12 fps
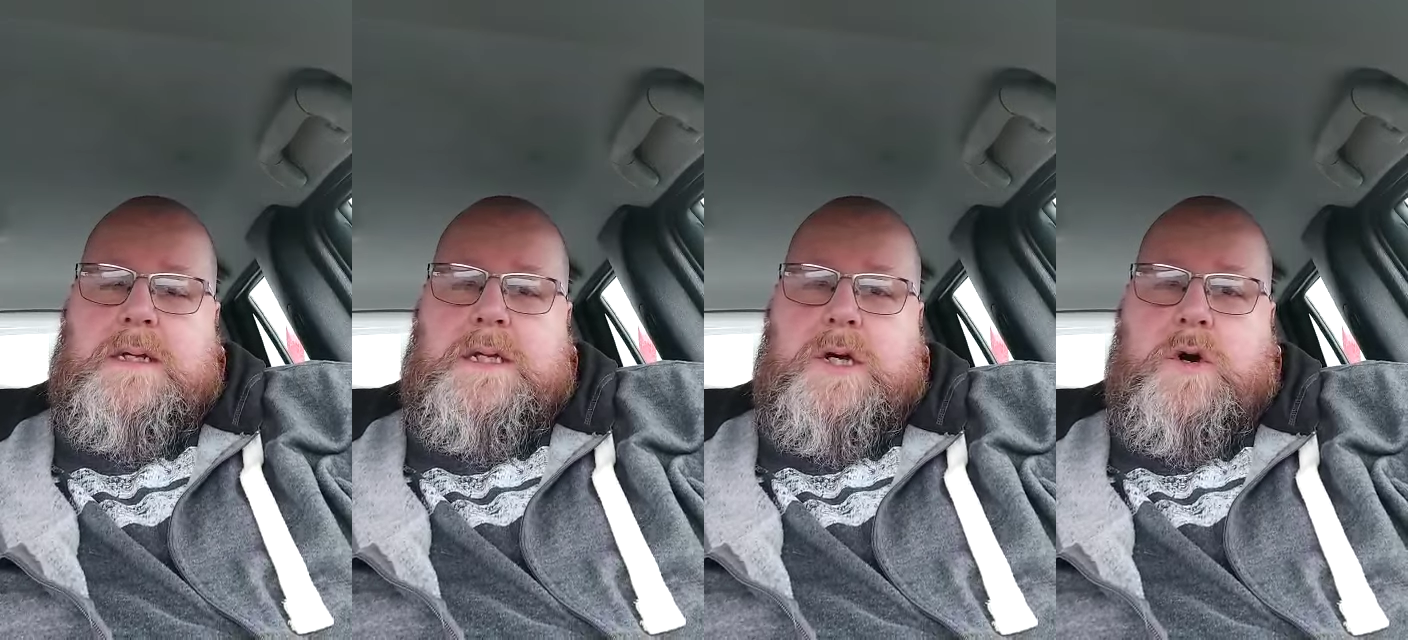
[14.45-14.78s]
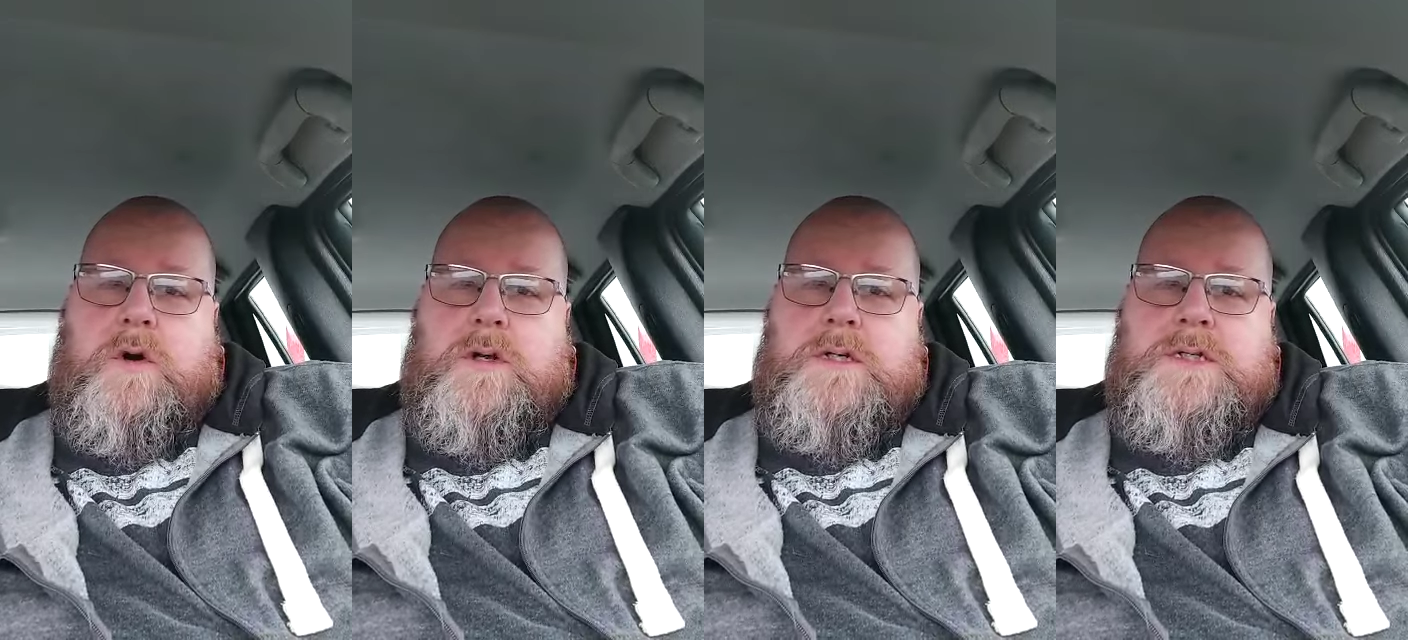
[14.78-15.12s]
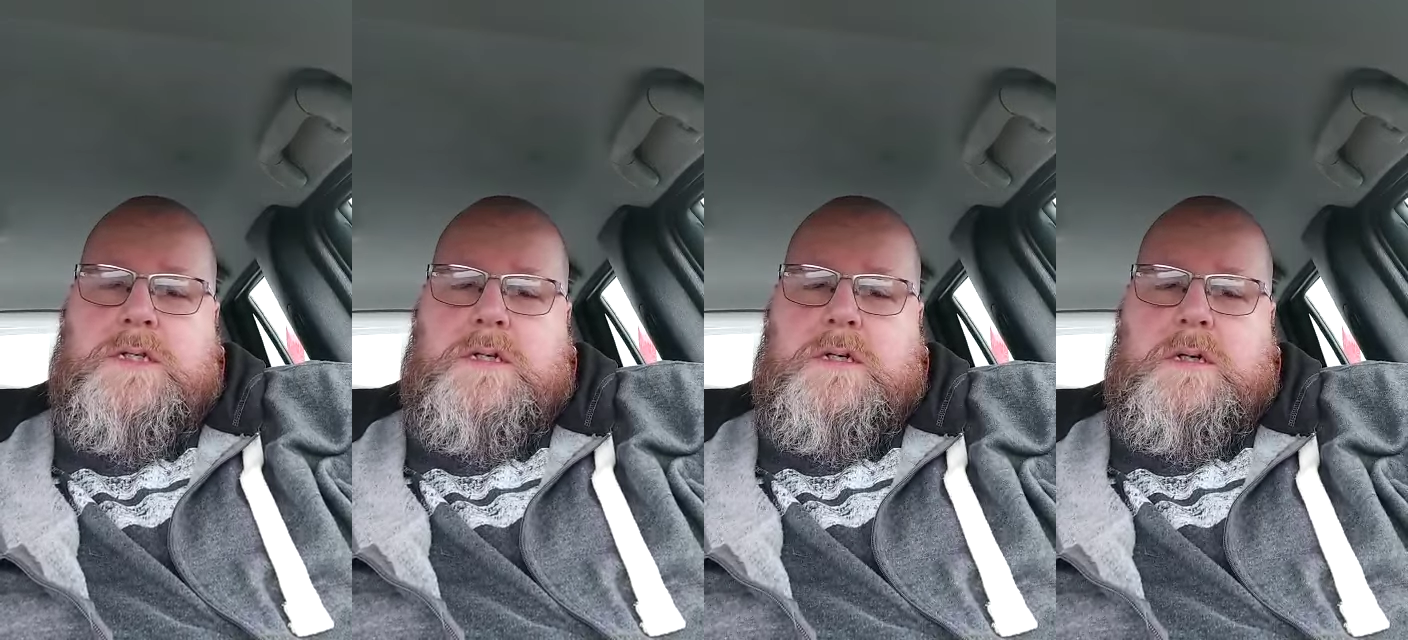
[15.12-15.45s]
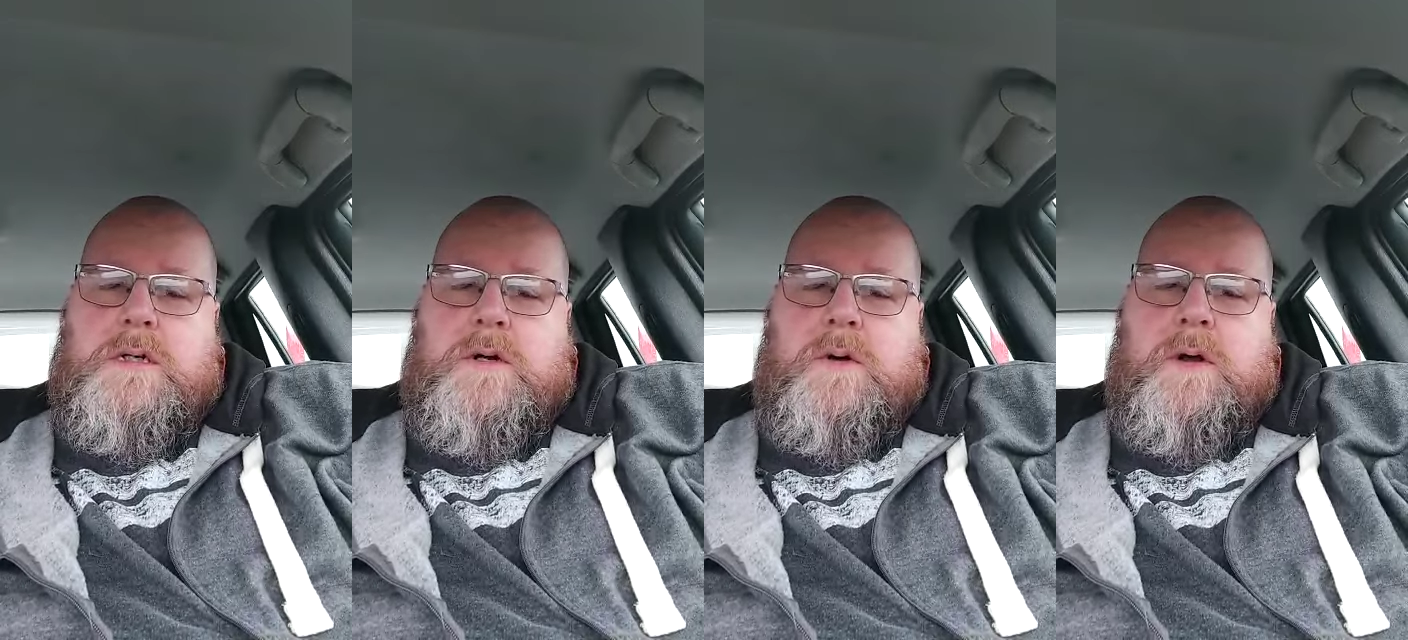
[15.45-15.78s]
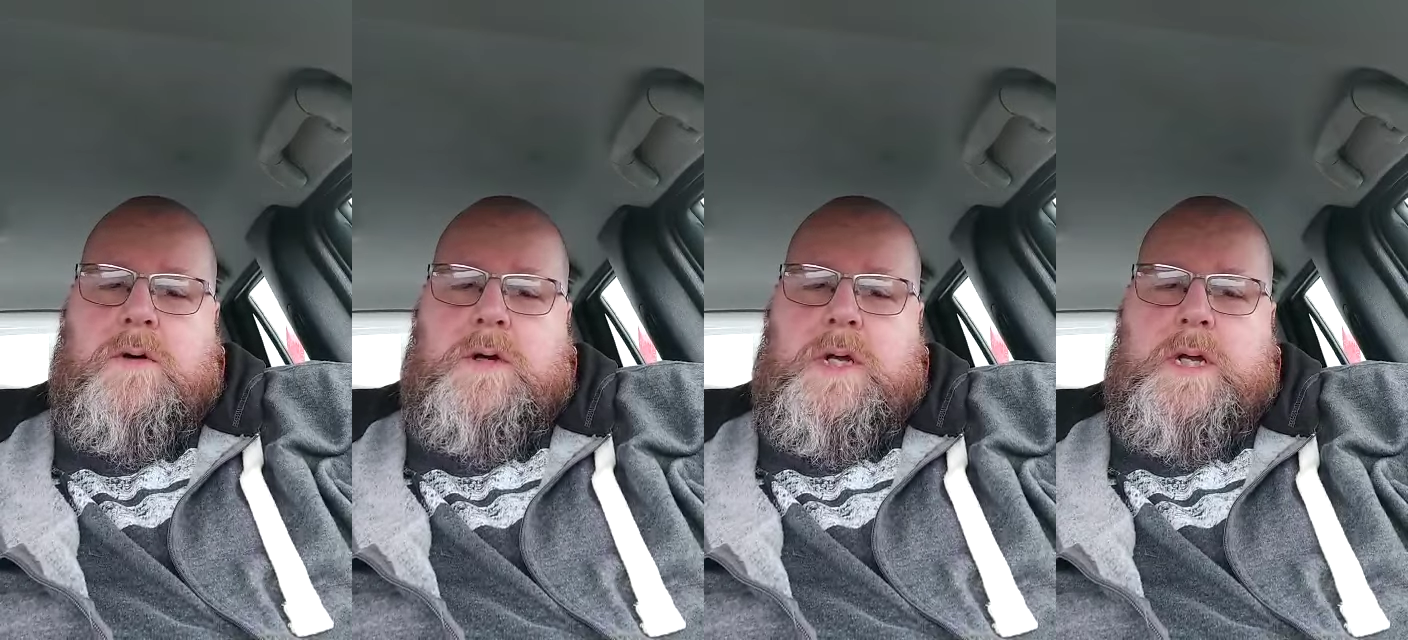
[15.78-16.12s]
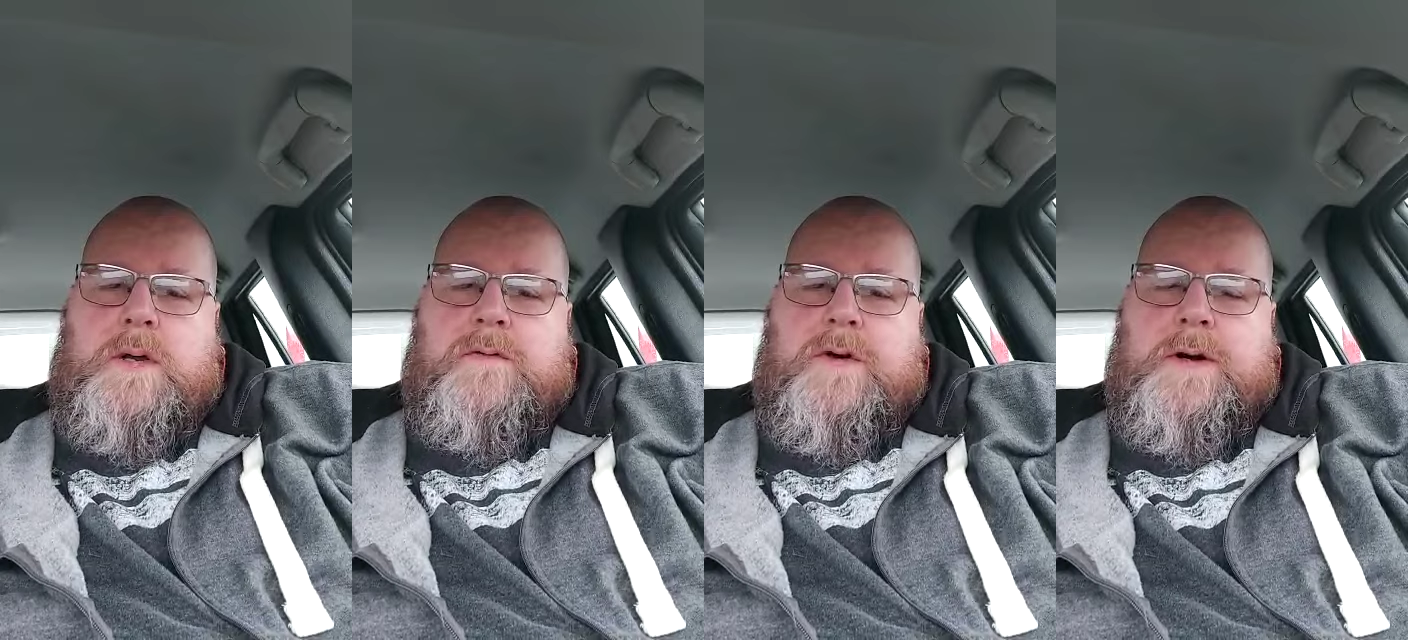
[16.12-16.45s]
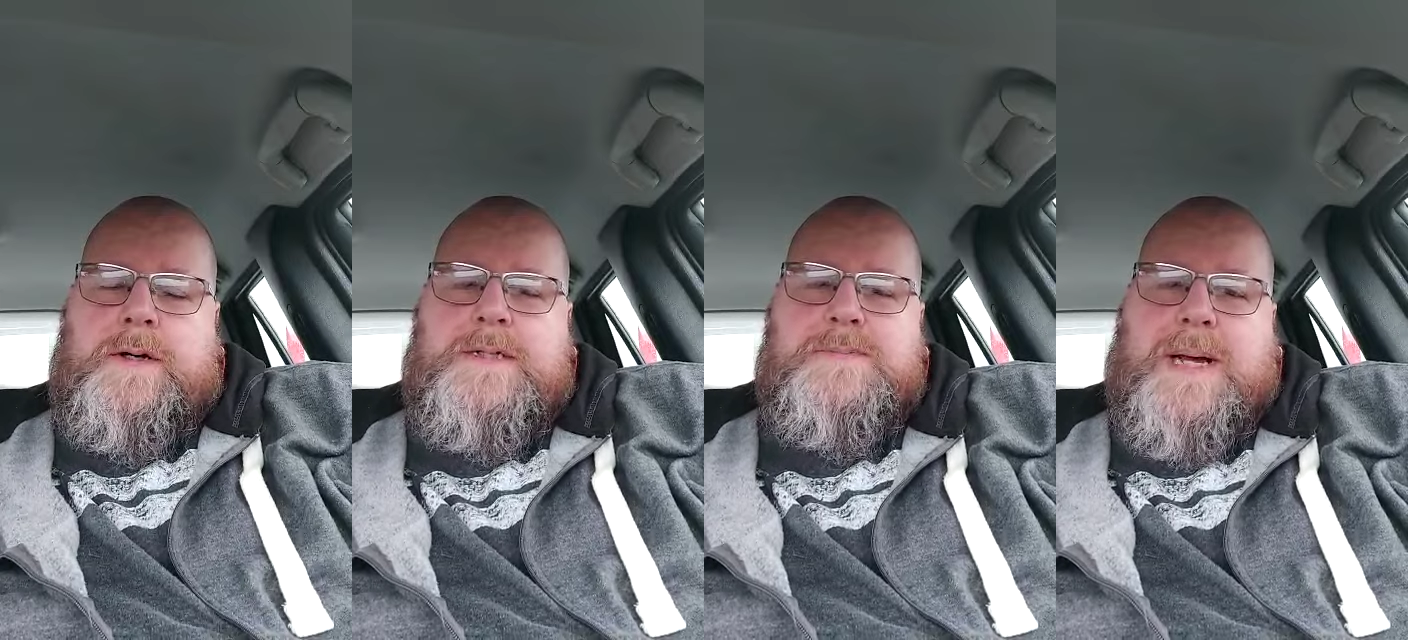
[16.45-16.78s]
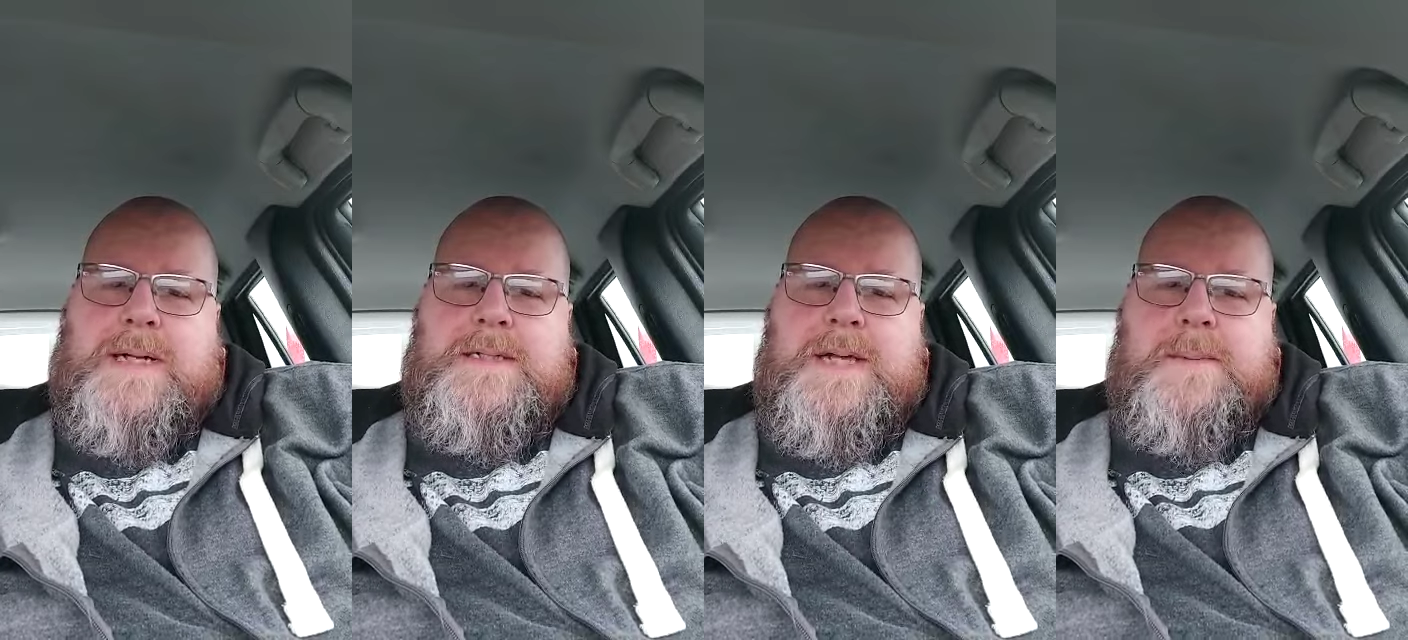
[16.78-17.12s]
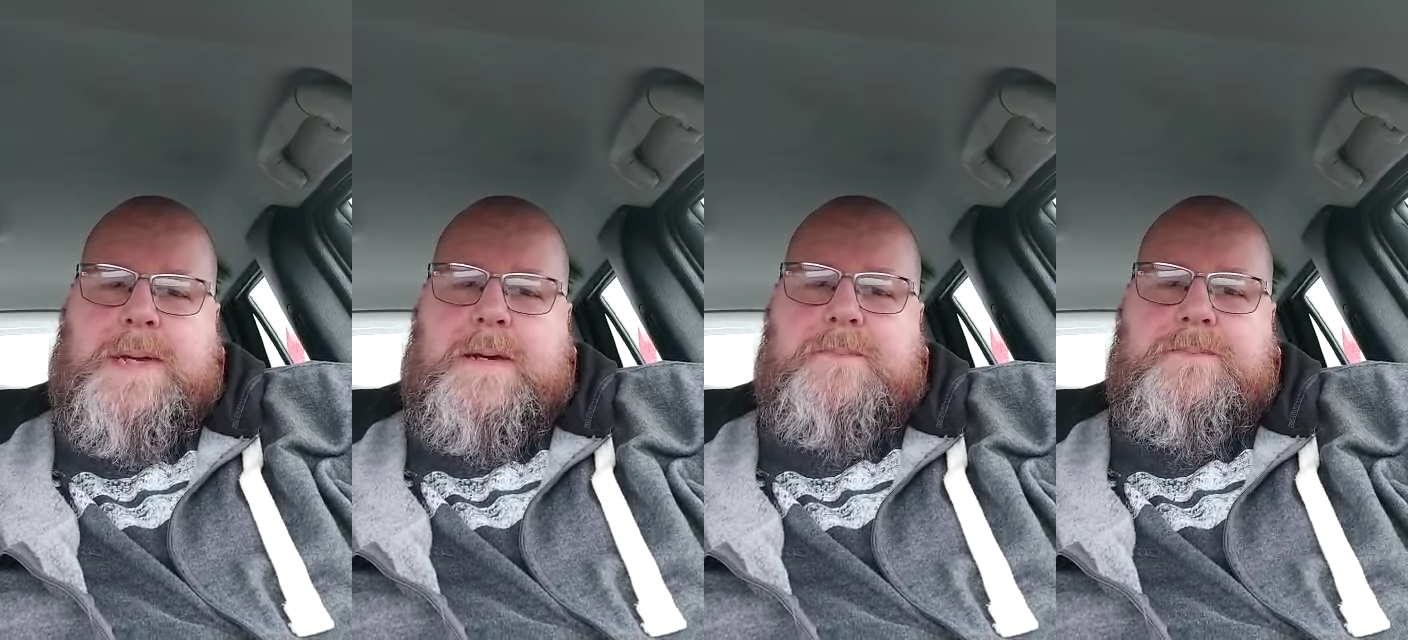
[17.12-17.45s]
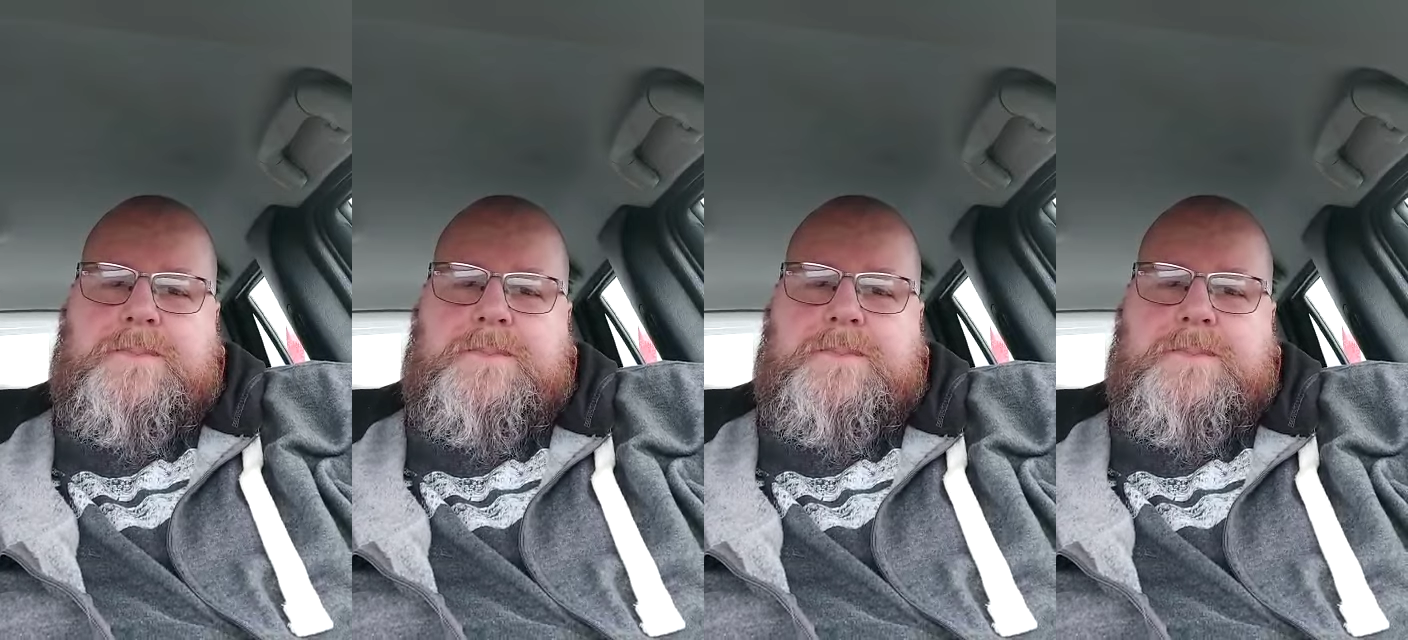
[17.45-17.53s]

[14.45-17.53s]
the current coronavirus pandemic.